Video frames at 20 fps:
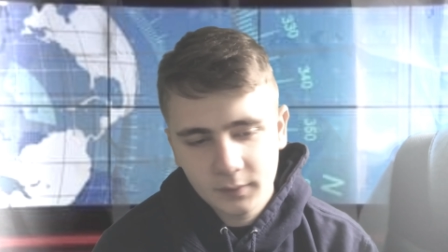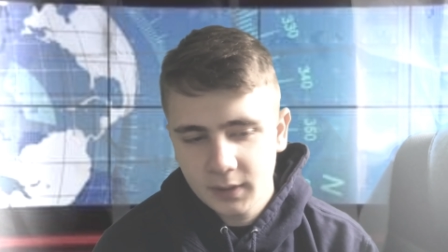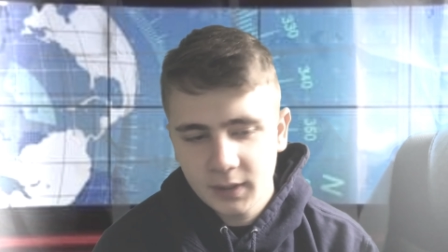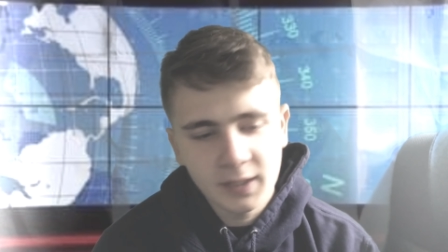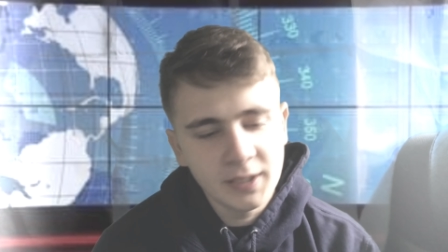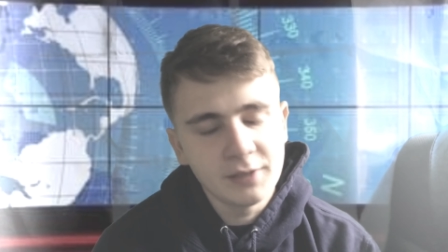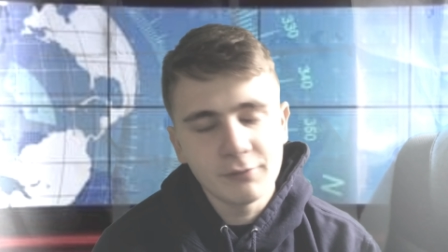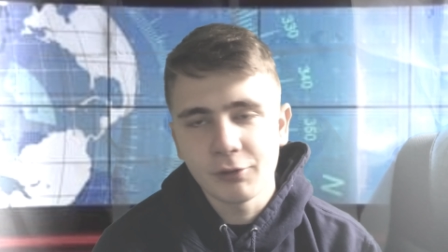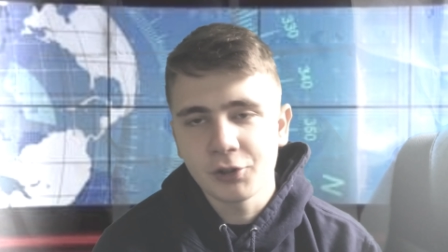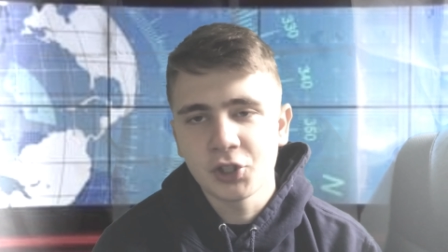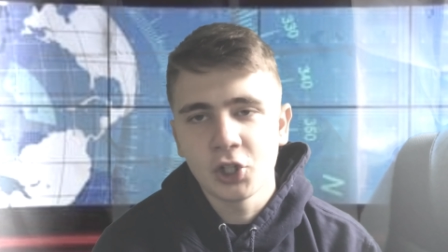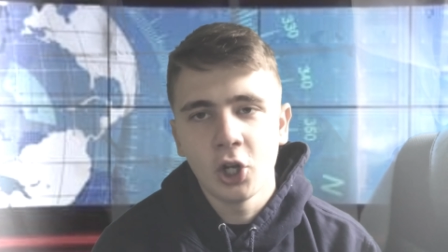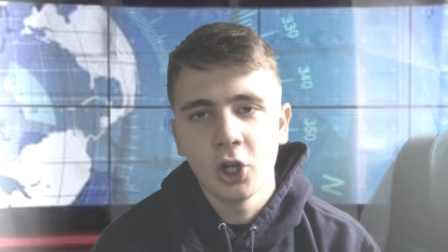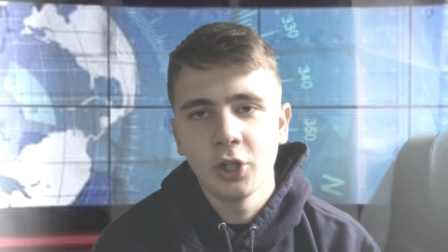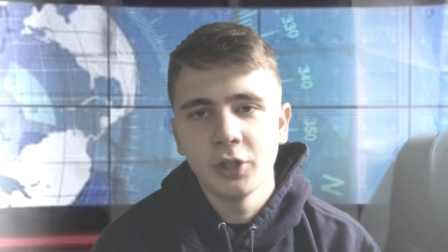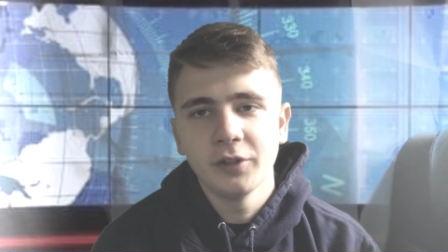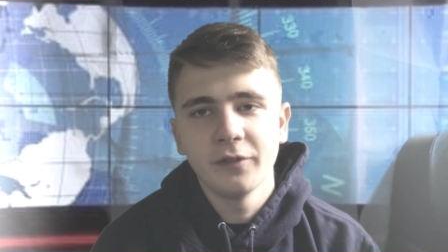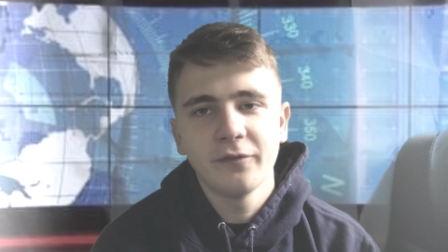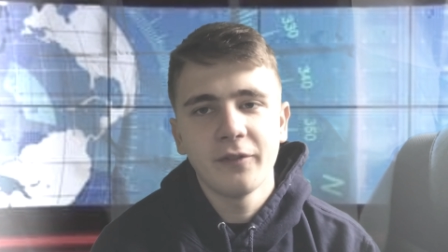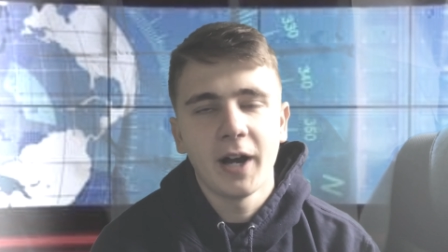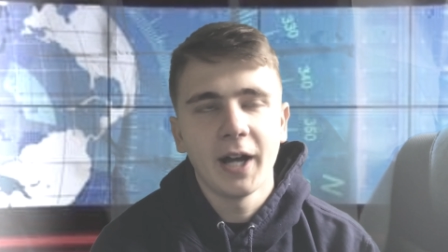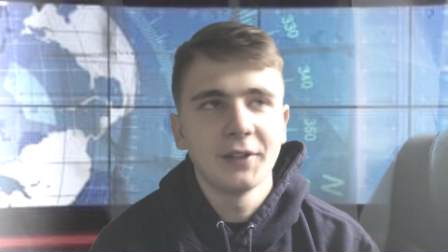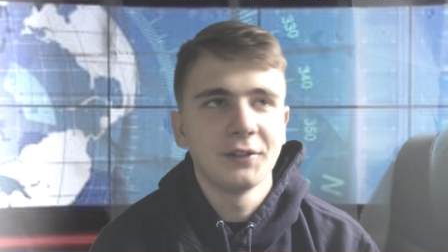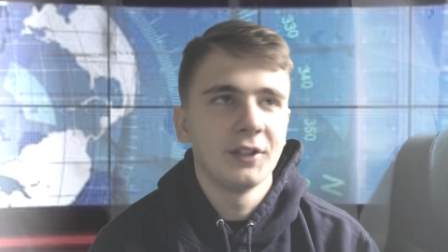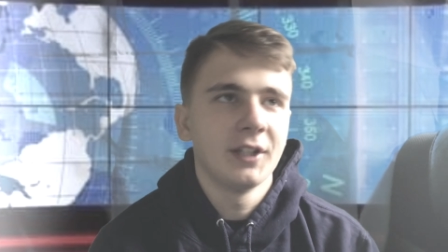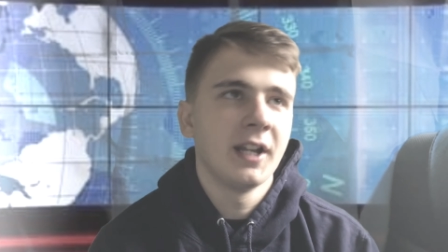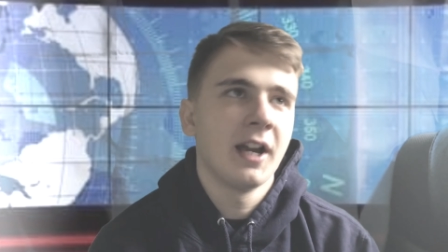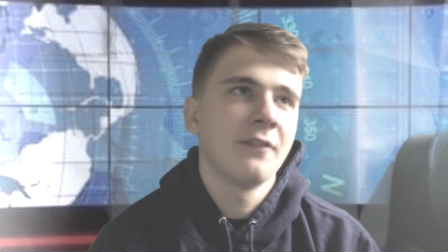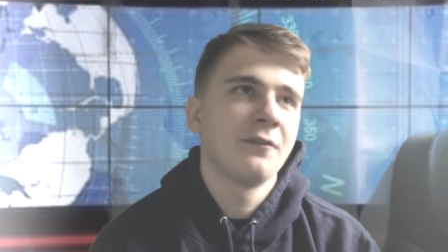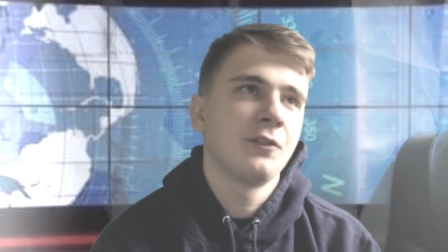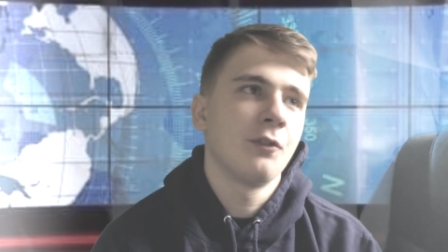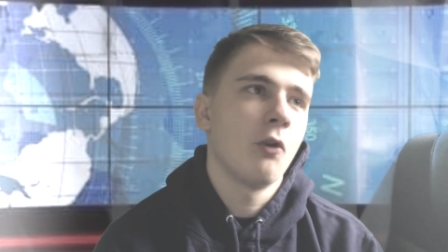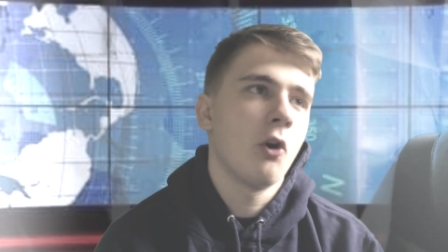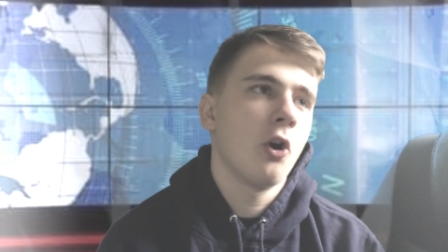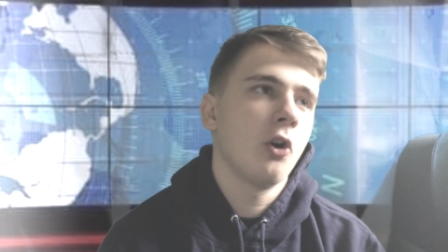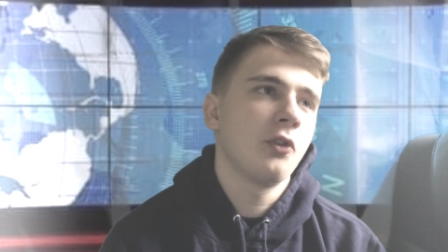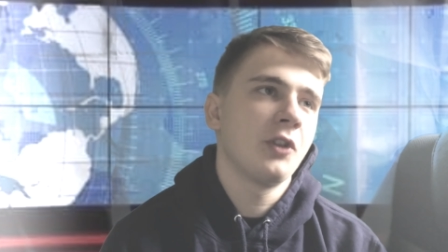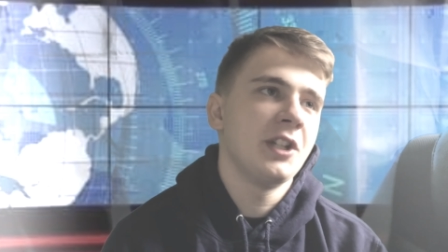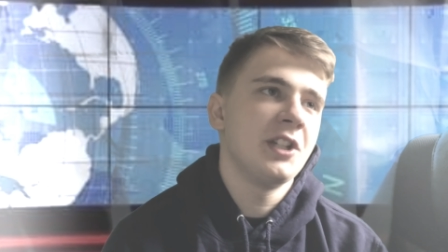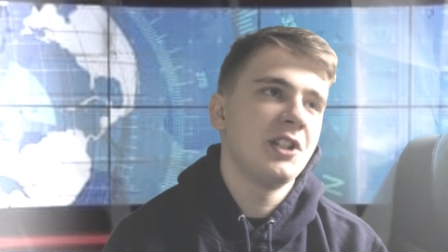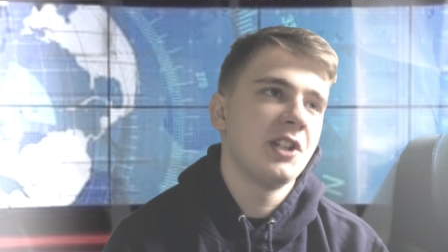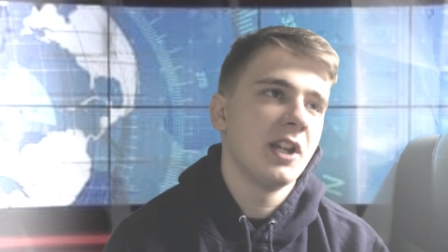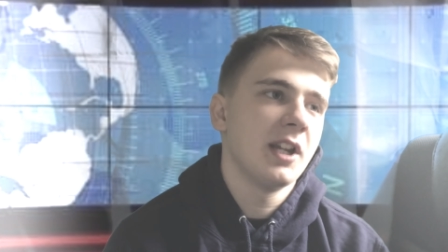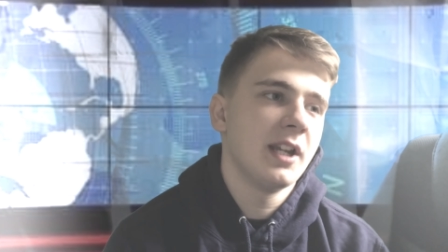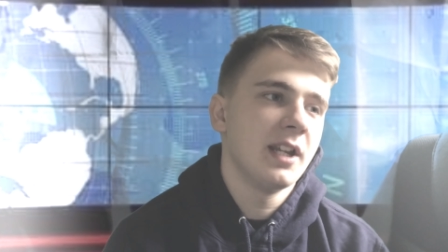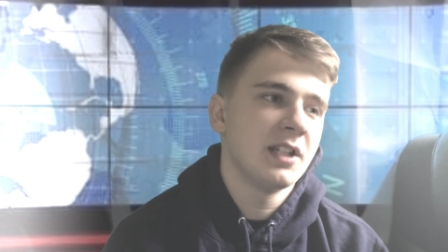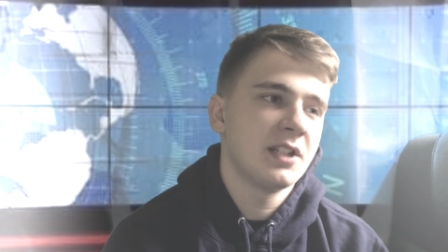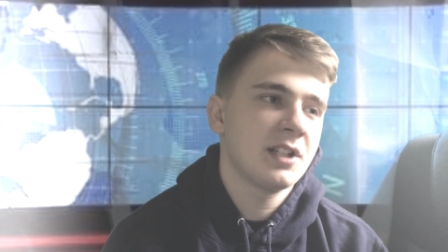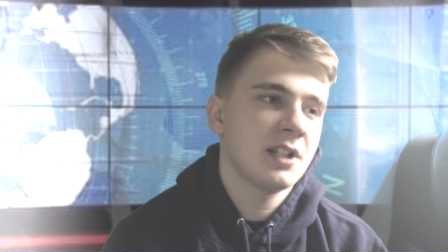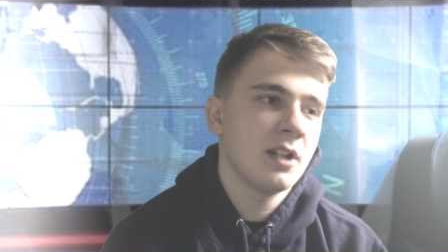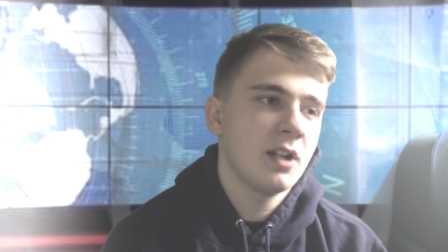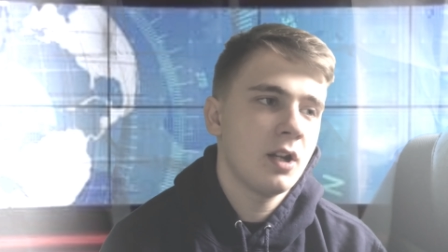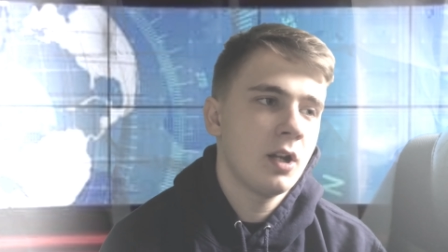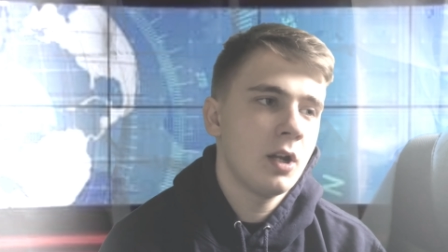He's returned finally after all these years.